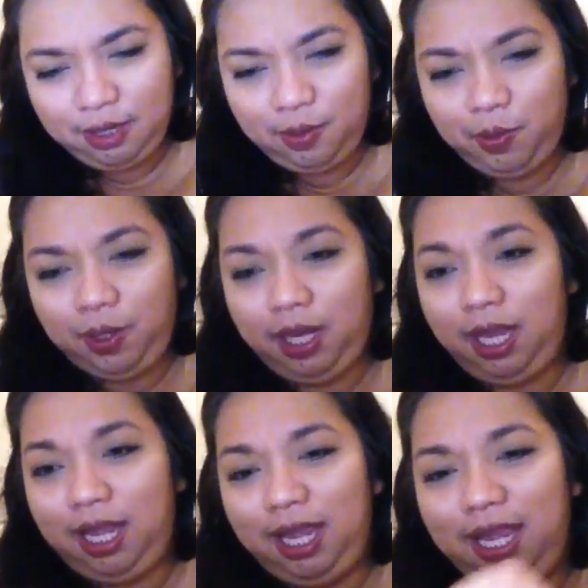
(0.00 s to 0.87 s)

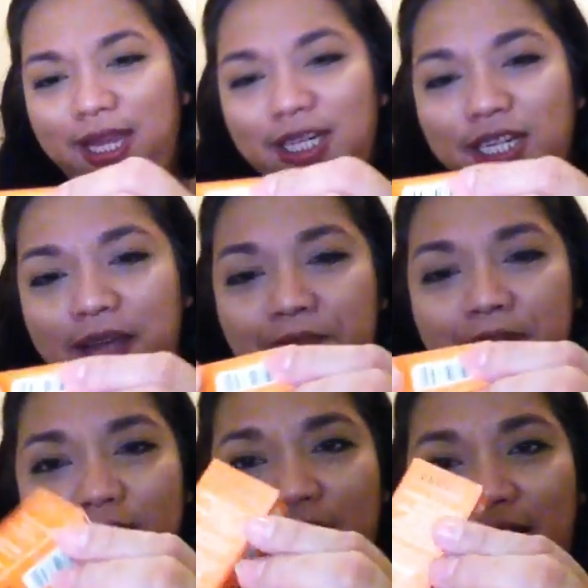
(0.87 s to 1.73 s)
Okay,
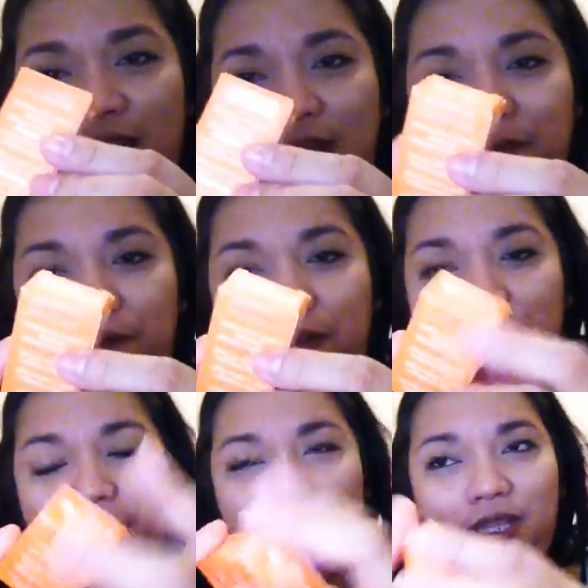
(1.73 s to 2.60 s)
syempre,
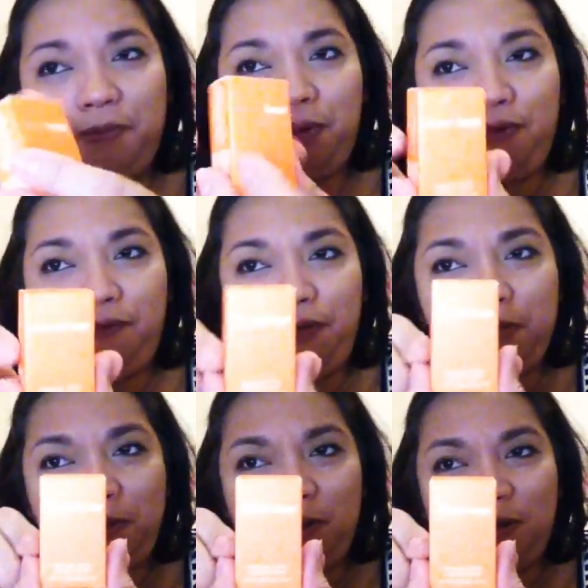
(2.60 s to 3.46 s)
favorite na
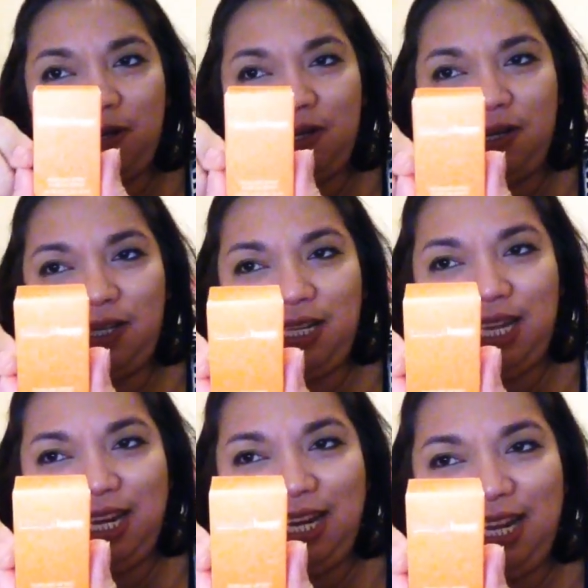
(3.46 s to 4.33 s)
perfume ko,
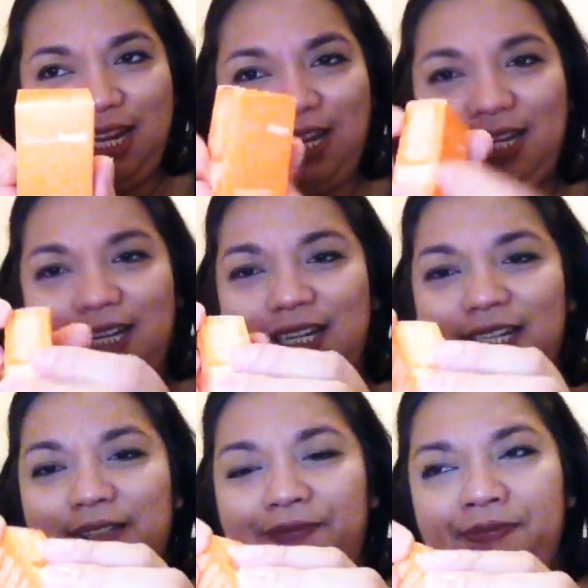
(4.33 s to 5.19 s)
Clinique.
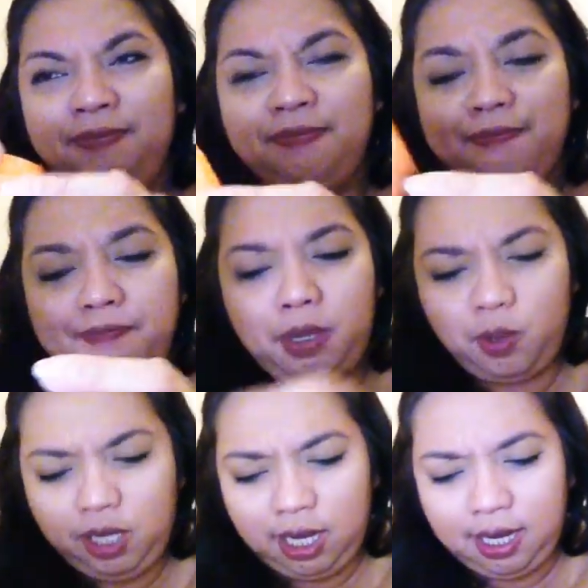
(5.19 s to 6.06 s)

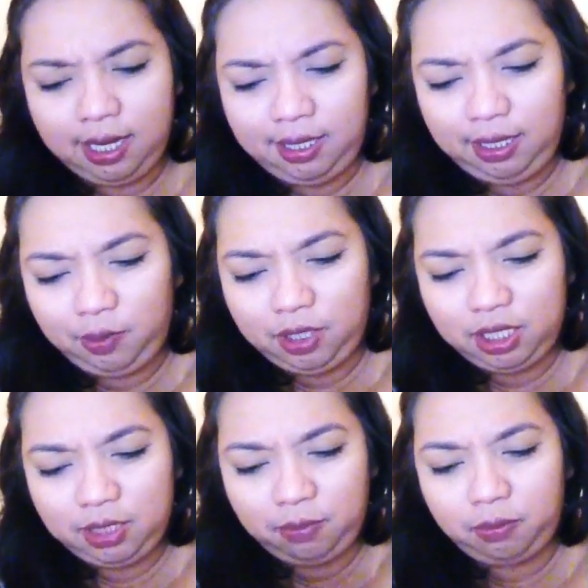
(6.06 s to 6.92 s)
Bango niyan, hindi ko
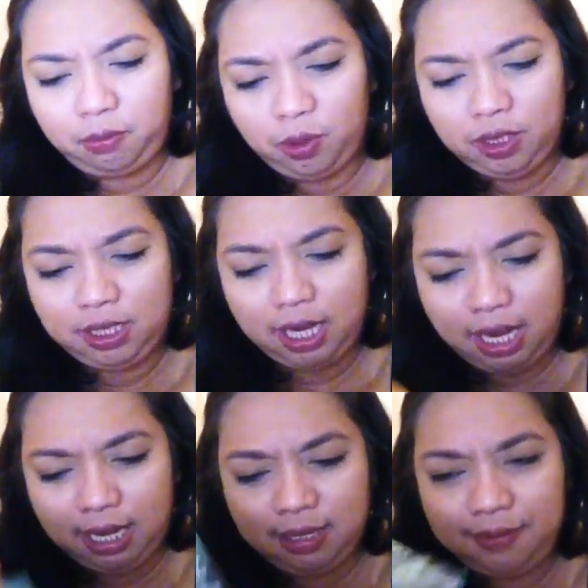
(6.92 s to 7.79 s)
na siya
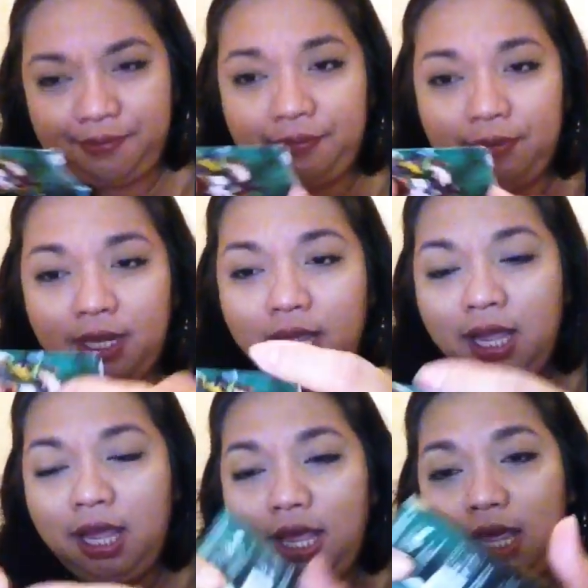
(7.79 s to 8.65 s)
bubuksan.
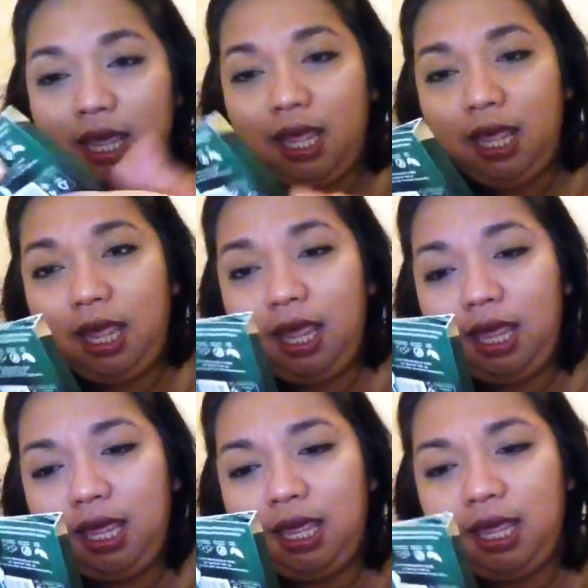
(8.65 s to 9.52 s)

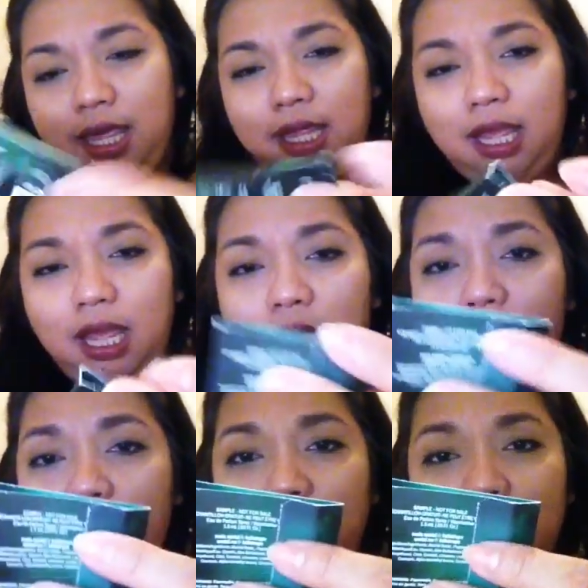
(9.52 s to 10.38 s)
And I
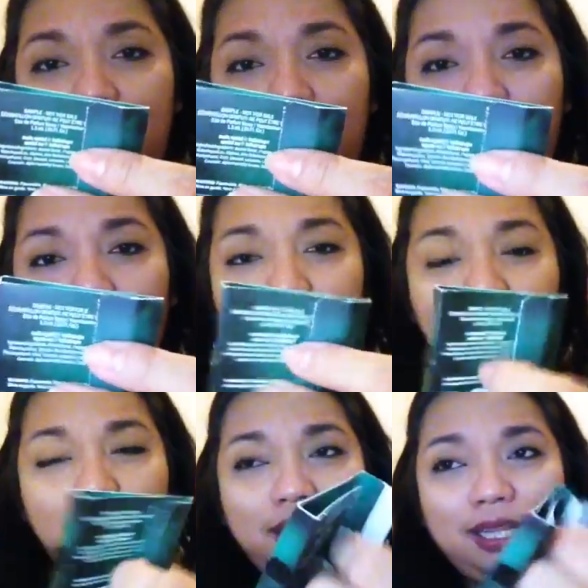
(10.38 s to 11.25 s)
also
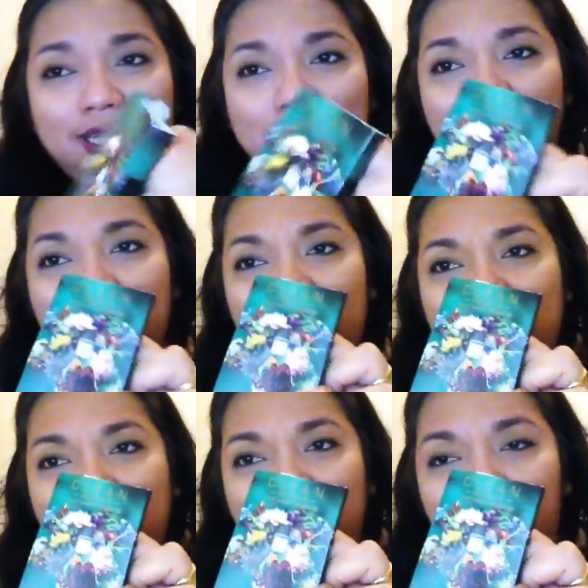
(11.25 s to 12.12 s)
have this
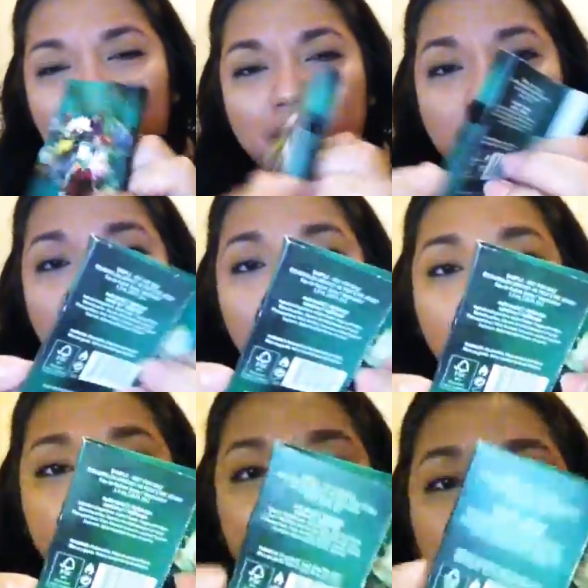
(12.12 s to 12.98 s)
Clean
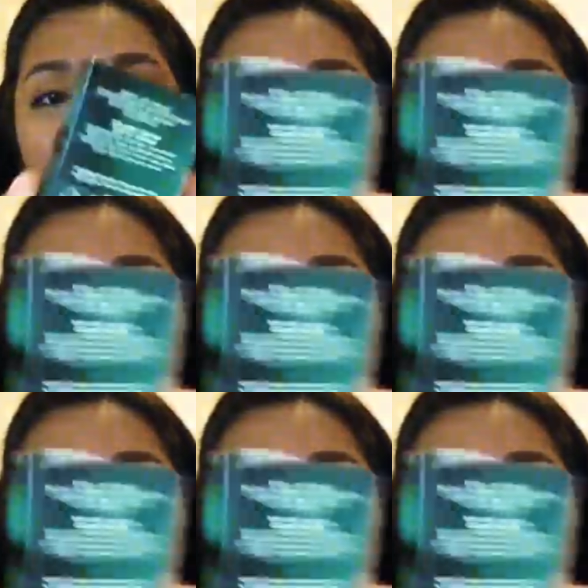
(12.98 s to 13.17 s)
Reserve.